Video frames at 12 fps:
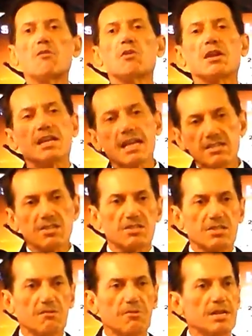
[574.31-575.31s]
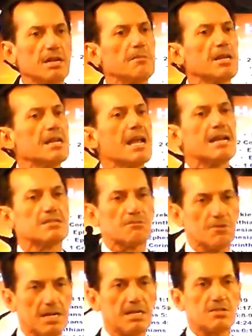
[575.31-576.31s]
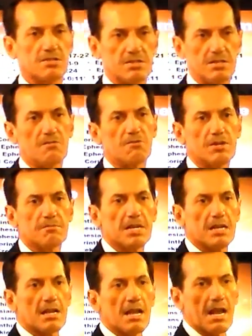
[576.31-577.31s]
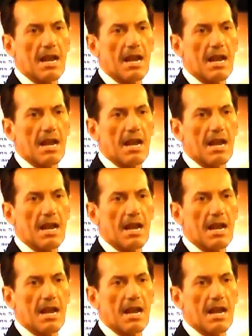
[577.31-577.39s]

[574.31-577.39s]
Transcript: A relationship with him, and he has a relationship with me.